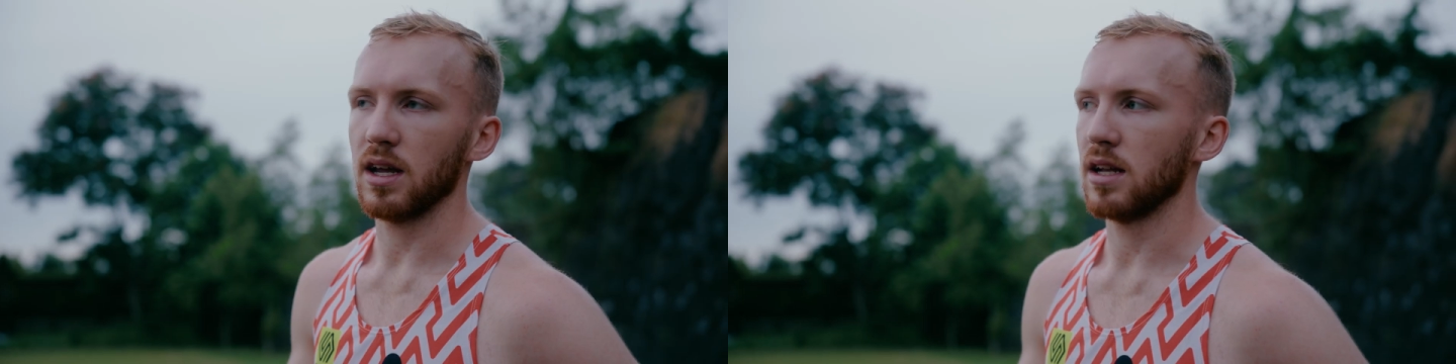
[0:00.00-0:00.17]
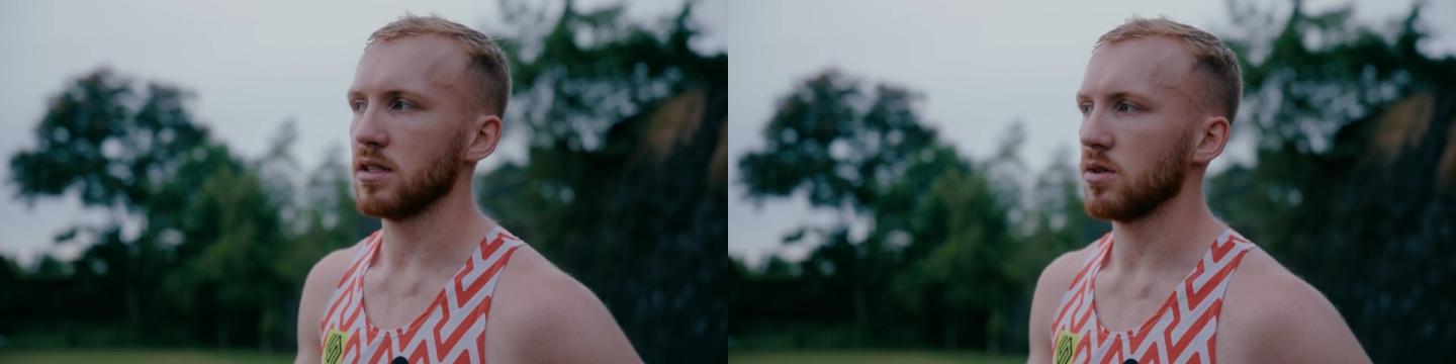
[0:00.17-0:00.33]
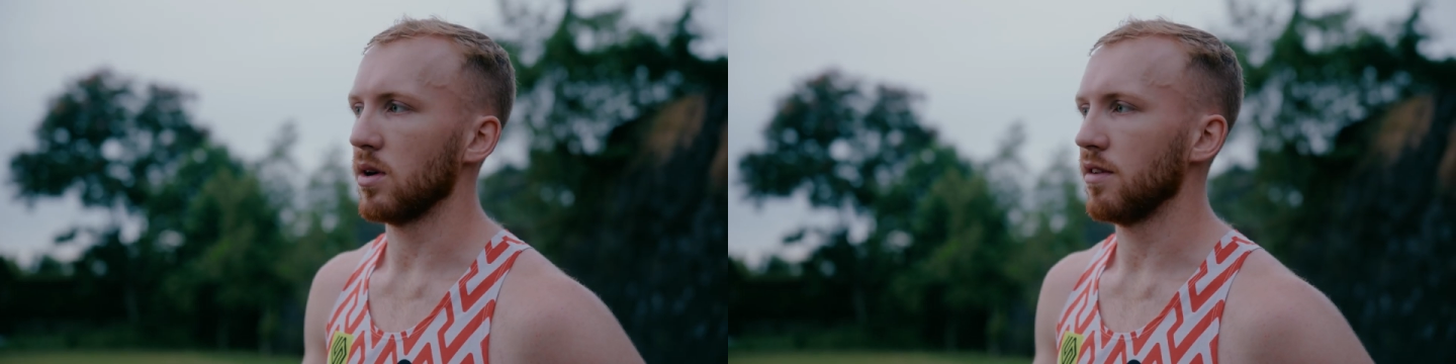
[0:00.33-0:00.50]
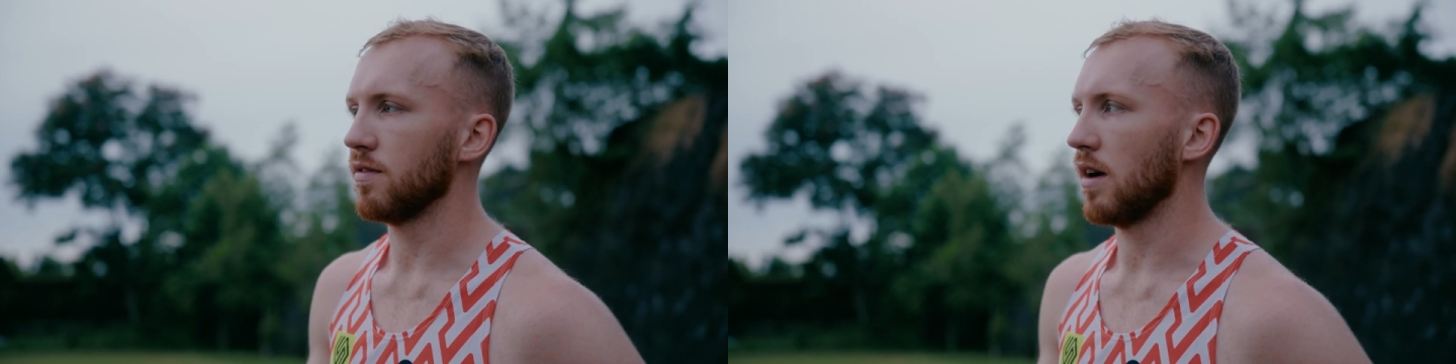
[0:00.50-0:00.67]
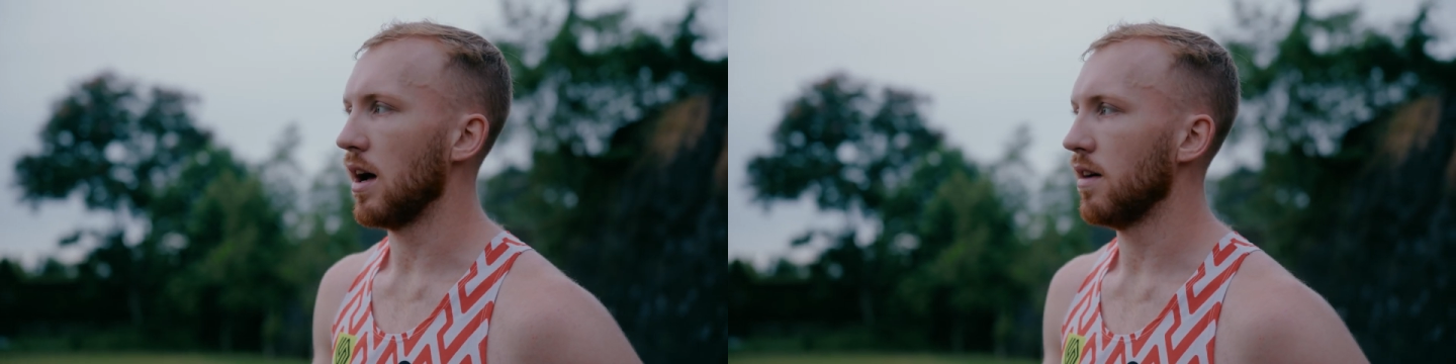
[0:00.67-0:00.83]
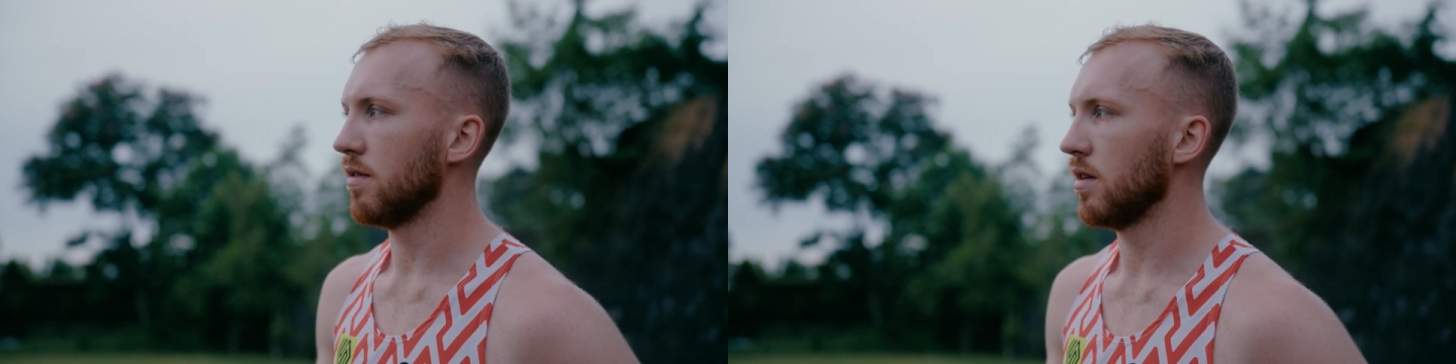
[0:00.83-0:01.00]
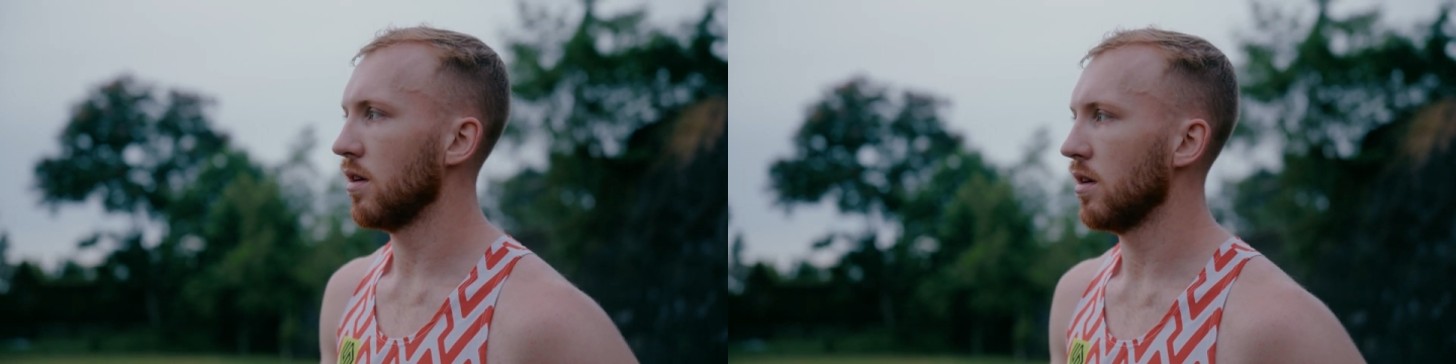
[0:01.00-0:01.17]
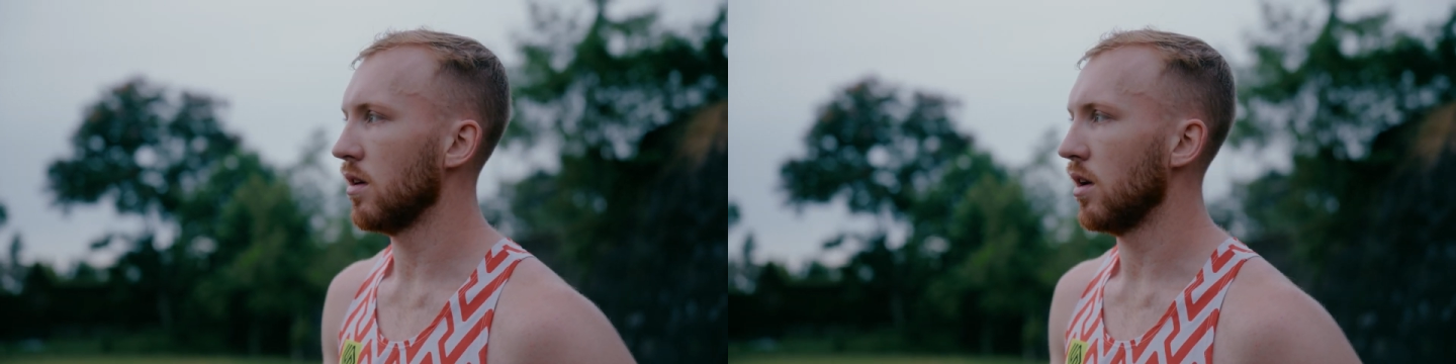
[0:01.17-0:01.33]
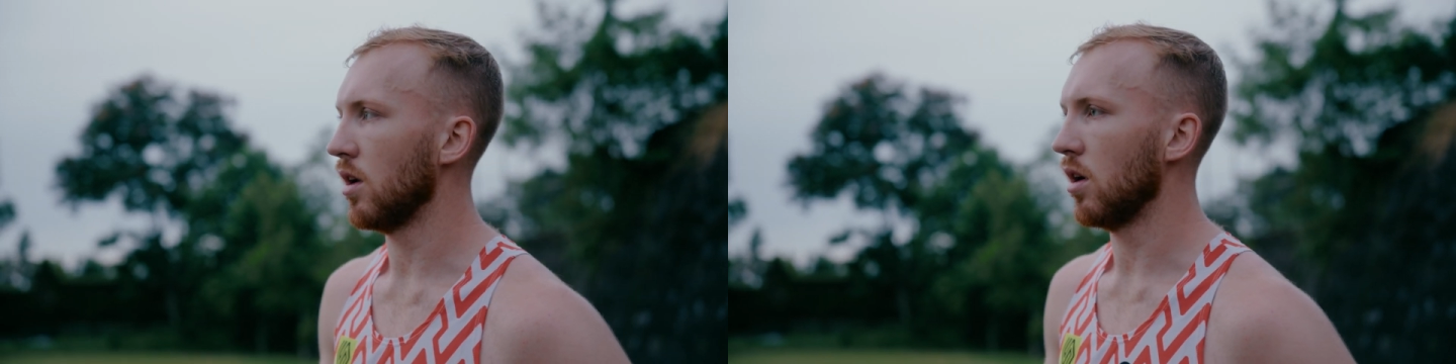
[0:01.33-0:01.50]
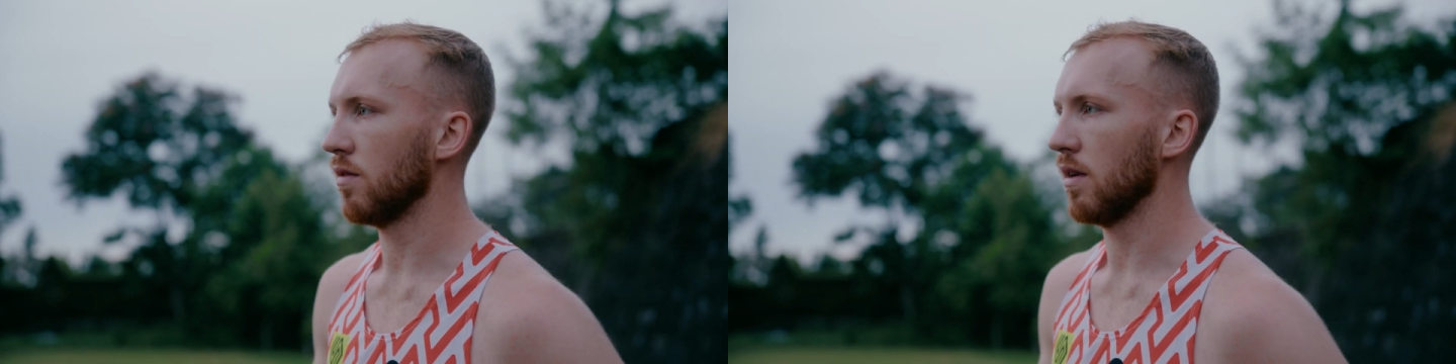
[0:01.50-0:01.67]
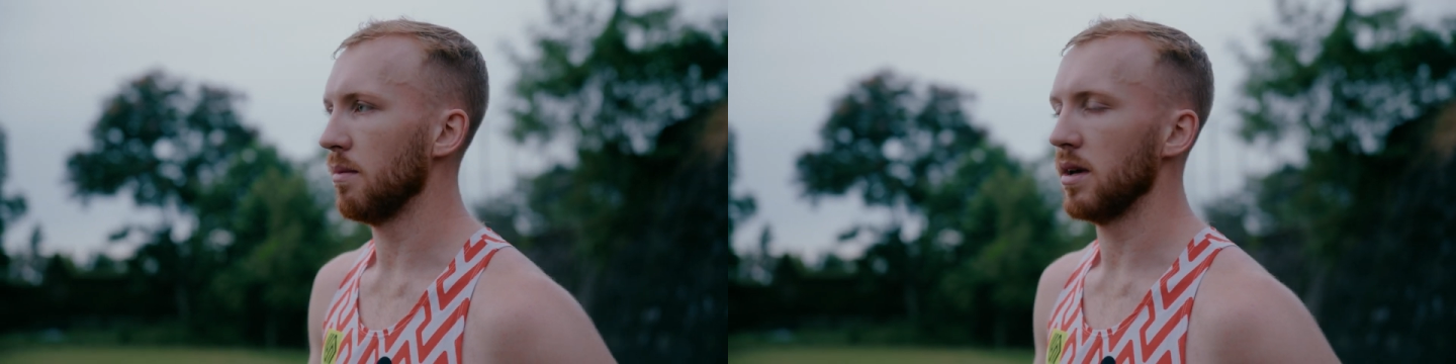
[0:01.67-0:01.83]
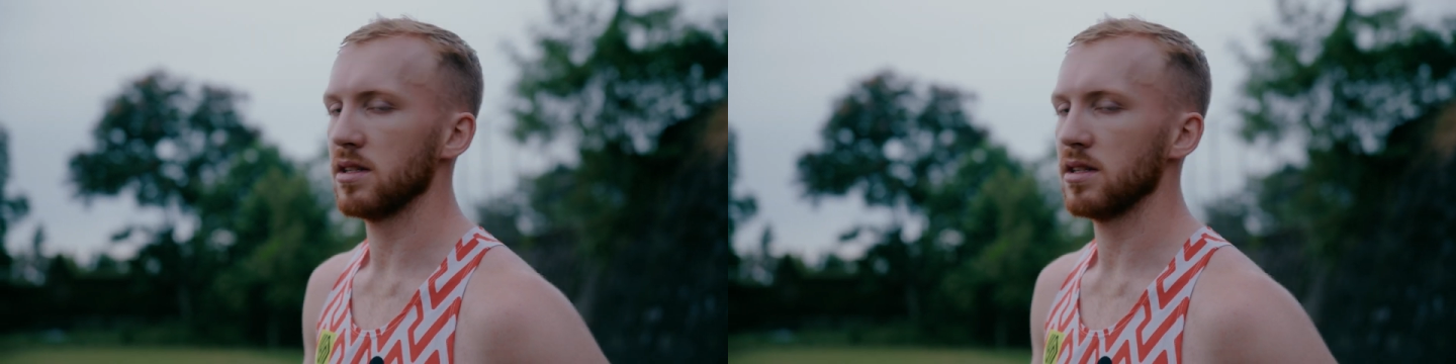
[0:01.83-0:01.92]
again to 25, and hopefully